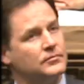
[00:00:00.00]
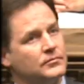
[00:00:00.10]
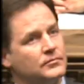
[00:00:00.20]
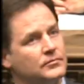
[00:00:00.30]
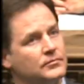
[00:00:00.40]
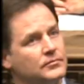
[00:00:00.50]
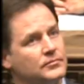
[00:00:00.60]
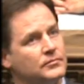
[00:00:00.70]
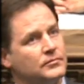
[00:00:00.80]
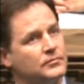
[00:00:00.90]

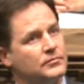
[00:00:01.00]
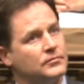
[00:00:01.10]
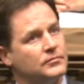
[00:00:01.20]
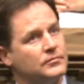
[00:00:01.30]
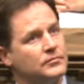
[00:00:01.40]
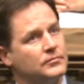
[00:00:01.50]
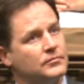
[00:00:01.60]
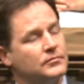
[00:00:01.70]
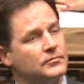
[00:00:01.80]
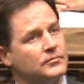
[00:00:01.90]

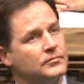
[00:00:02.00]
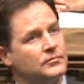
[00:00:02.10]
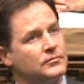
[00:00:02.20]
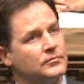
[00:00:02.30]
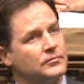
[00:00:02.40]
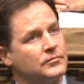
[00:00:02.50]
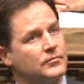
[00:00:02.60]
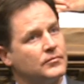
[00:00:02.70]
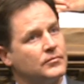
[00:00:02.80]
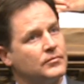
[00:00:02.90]

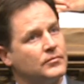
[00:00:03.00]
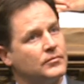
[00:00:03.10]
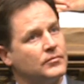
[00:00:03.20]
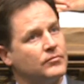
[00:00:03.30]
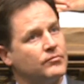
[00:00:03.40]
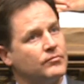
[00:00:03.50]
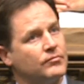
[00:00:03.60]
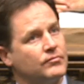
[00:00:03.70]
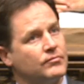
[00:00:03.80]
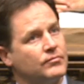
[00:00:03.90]

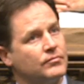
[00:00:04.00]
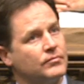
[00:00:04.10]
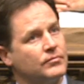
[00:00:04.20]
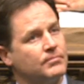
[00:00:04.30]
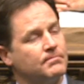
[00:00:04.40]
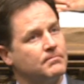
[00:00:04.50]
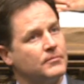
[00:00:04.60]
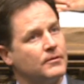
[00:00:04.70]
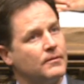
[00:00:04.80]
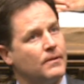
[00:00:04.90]

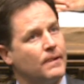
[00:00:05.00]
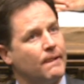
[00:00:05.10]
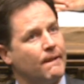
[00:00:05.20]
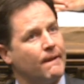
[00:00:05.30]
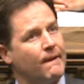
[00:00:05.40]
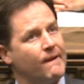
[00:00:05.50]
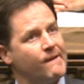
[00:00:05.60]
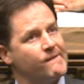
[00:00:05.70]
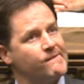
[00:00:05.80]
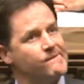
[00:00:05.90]
(not speaking)